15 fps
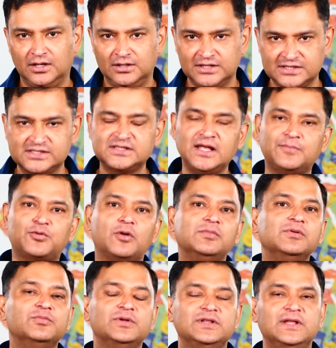This is their
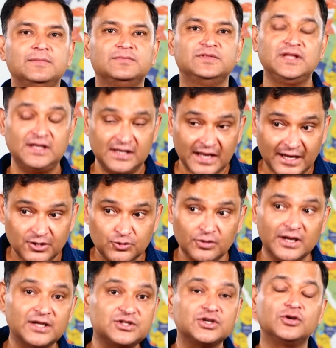problem with them. They like to
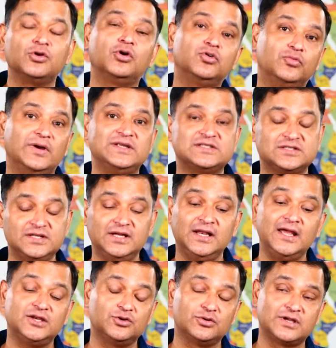lecture non-whites. They
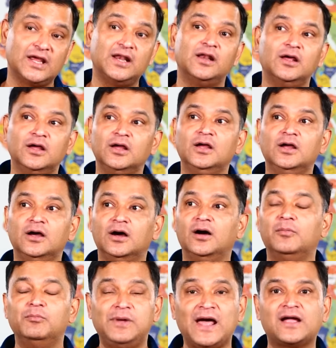like to tell
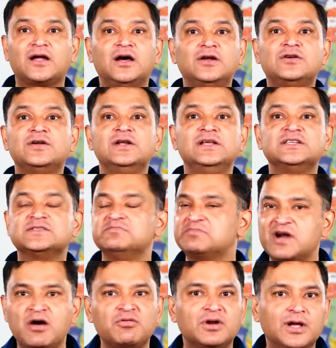black countries,
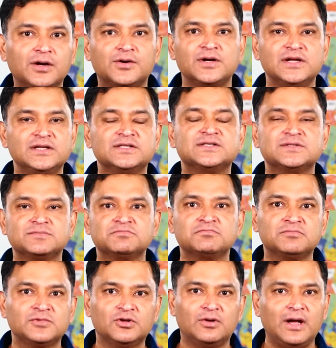brown countries.
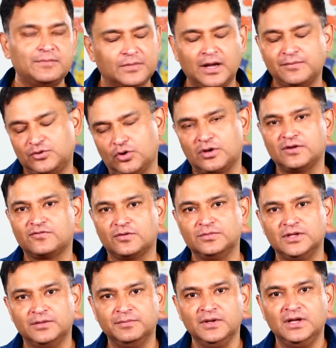You know, I'm talking
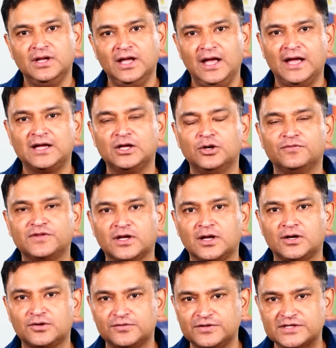from the angle of the
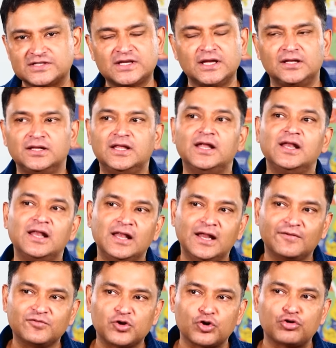color of the skin. They
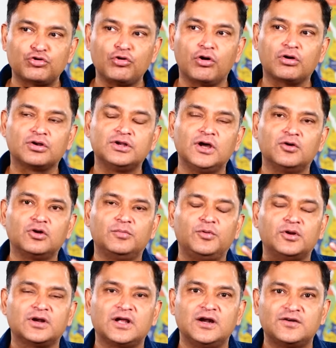love to talk down
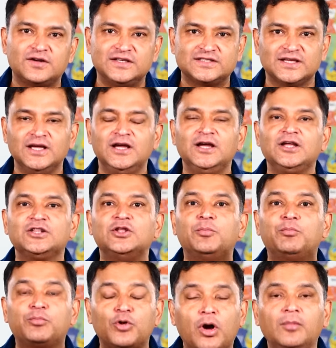upon countries. The
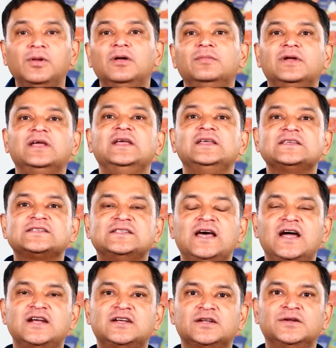problem is
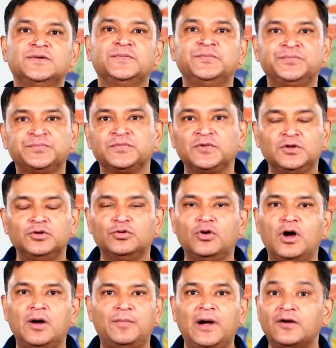that, you
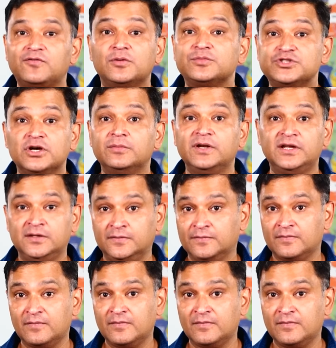know, apart from Germany,